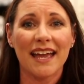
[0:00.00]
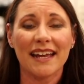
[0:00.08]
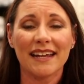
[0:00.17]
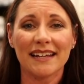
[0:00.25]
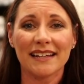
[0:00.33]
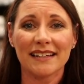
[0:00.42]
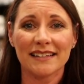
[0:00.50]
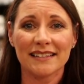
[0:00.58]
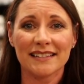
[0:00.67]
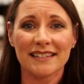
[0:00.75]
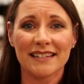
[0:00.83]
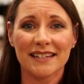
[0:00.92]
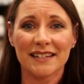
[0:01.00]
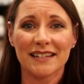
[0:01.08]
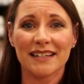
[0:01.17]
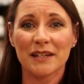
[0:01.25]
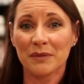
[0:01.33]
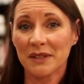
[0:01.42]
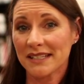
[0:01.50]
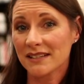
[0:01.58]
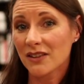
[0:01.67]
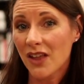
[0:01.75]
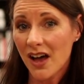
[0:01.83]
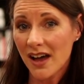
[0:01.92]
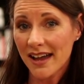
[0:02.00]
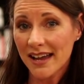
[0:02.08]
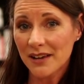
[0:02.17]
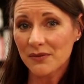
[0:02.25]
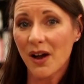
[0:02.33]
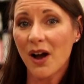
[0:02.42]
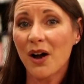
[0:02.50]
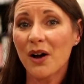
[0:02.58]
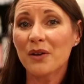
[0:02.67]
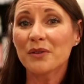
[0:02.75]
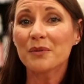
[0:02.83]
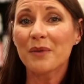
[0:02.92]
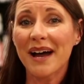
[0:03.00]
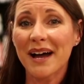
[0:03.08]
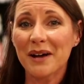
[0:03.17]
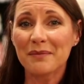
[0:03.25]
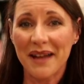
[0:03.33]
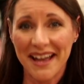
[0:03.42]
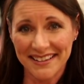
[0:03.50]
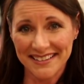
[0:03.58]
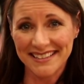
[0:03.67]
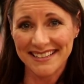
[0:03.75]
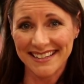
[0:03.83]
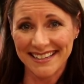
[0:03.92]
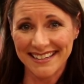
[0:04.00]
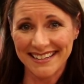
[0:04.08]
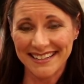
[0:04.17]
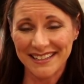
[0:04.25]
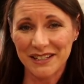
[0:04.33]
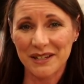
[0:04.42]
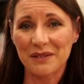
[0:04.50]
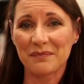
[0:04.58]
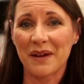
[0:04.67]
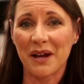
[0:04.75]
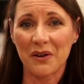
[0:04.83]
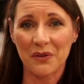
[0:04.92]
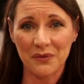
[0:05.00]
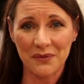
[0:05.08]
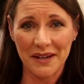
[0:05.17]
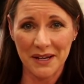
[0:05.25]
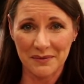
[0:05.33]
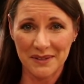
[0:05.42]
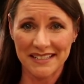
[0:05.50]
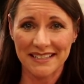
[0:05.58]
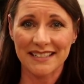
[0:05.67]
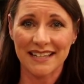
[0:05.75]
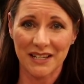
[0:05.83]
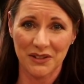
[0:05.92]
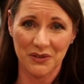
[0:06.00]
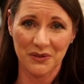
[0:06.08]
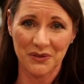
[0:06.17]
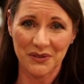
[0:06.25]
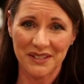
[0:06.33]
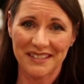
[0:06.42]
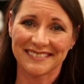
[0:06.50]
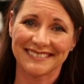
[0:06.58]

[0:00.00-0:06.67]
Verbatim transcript: and Emily's life, all the while balancing my own family schedules.